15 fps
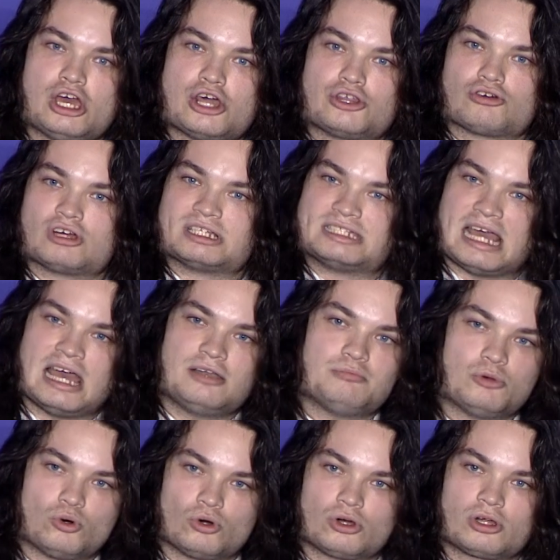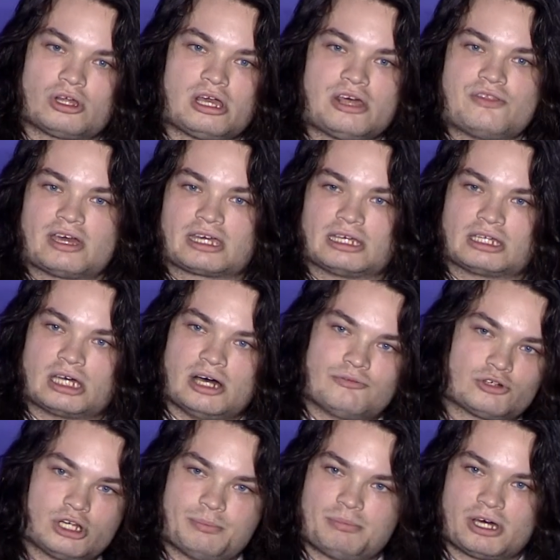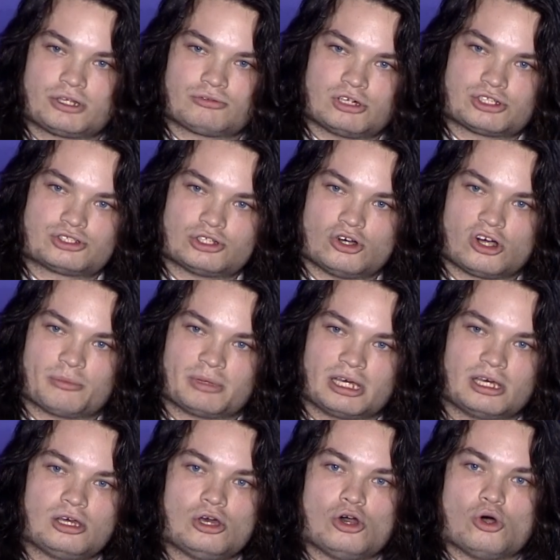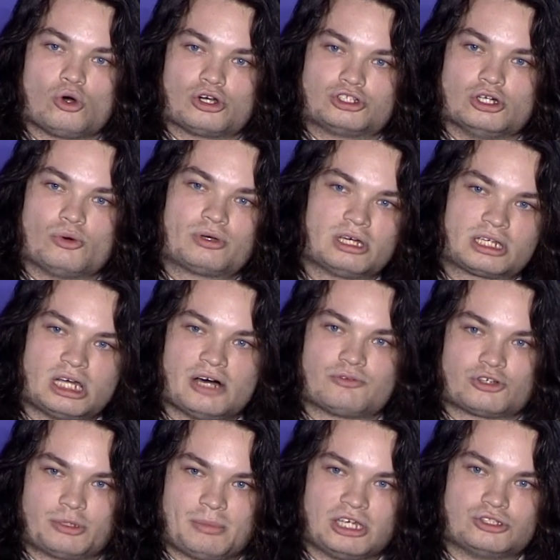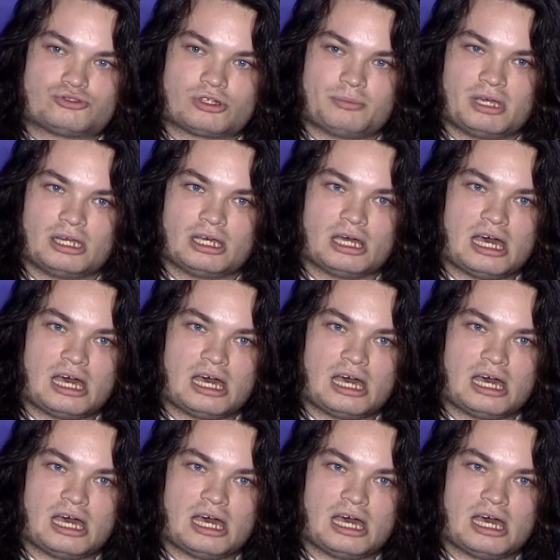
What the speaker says: there are 10 more that get covered up by the Russian army or don't get covered in mainstream media.